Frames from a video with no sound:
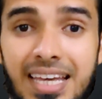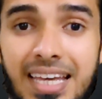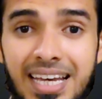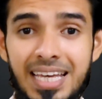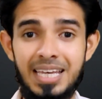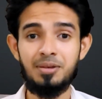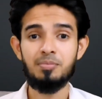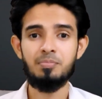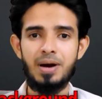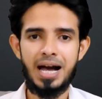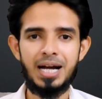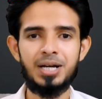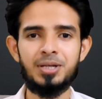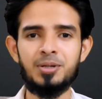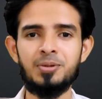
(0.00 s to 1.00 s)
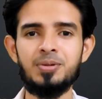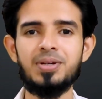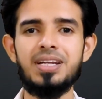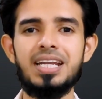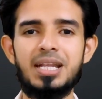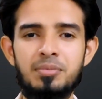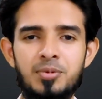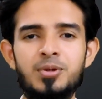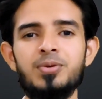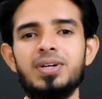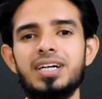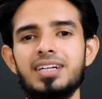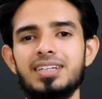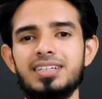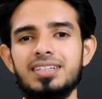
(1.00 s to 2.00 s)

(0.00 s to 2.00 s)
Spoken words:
AI background remover.